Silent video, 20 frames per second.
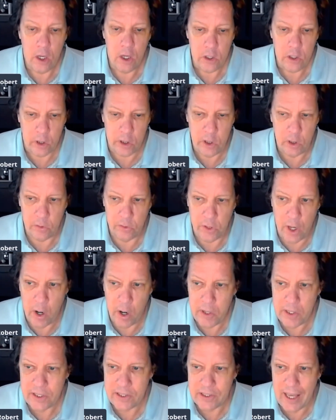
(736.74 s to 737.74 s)
So you'll
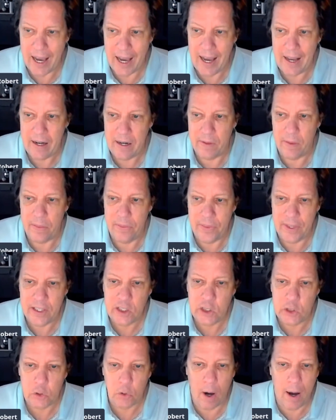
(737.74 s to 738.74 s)
notice that
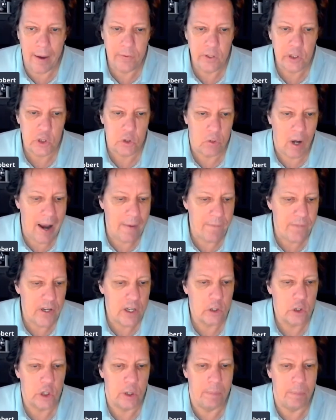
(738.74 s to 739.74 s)
this drives
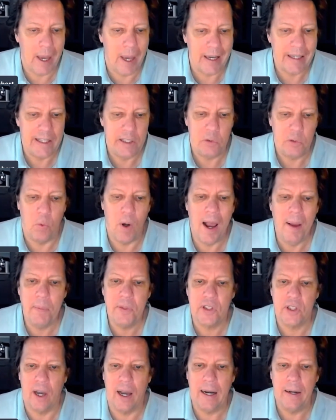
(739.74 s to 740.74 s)
traffic to Becky's
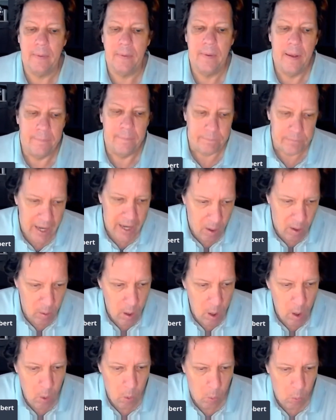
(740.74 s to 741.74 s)
website.
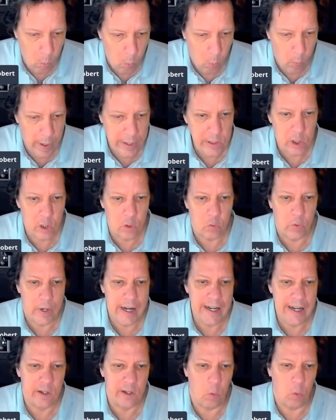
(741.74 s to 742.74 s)
Now, when you're
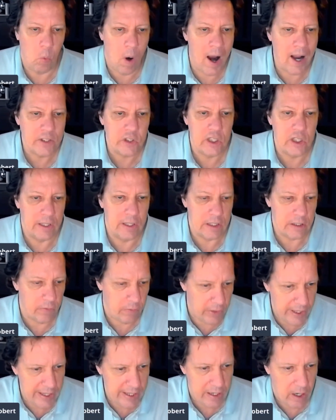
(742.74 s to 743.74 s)
reading or watching this
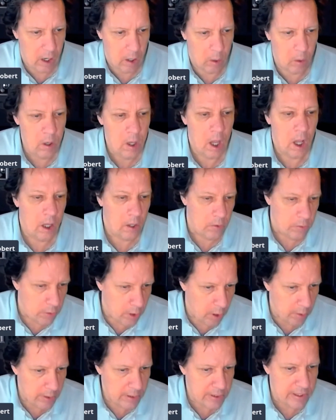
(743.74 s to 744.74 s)
video,
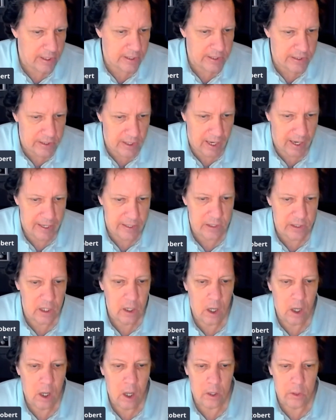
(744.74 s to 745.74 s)
notice it says
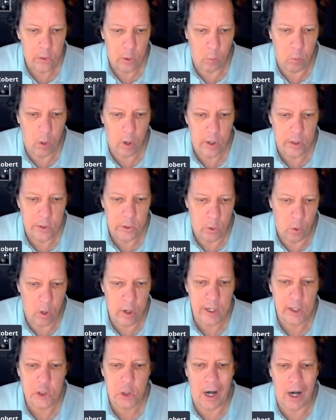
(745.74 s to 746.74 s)
the word
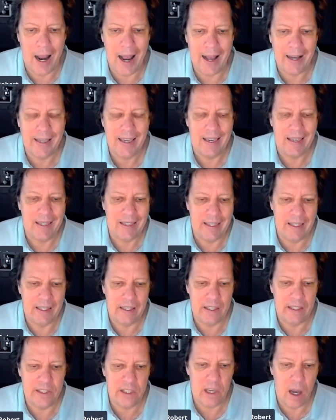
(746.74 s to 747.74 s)
NordicTrack
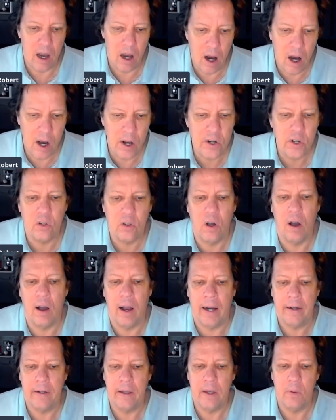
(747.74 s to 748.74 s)
is
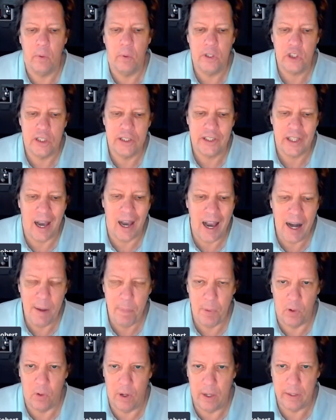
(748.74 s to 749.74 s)
underlined, which is
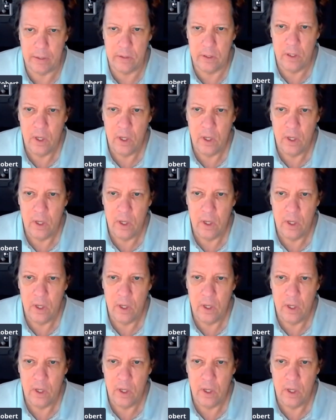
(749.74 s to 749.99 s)
hyperlinked.